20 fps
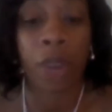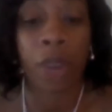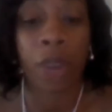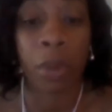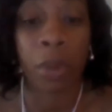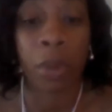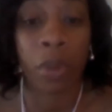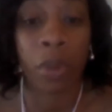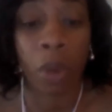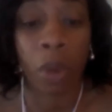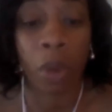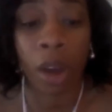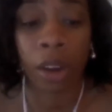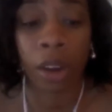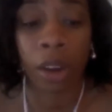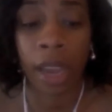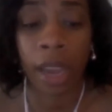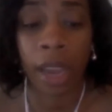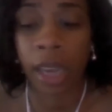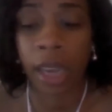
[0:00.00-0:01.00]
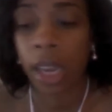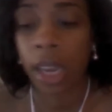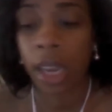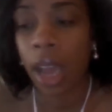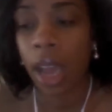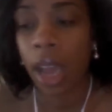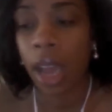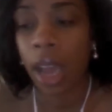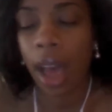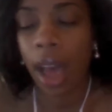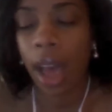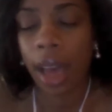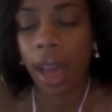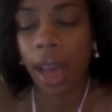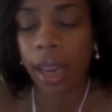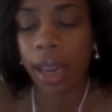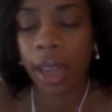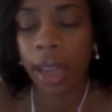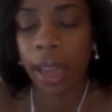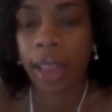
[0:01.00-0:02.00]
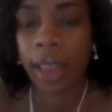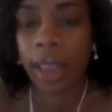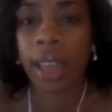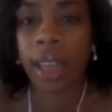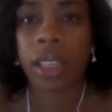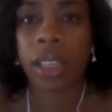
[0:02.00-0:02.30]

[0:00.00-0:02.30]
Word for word: up with water, and I didn't like that